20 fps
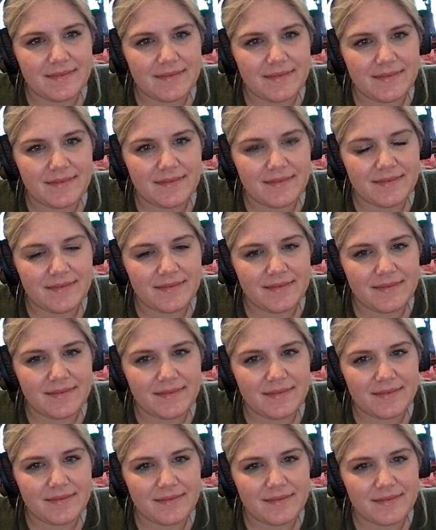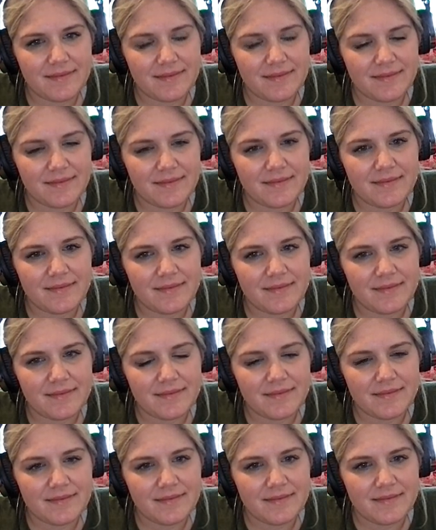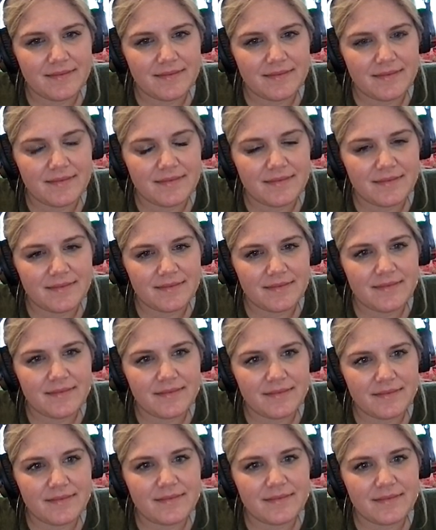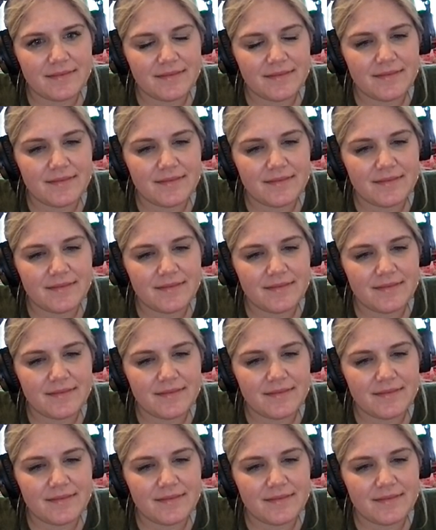(silent)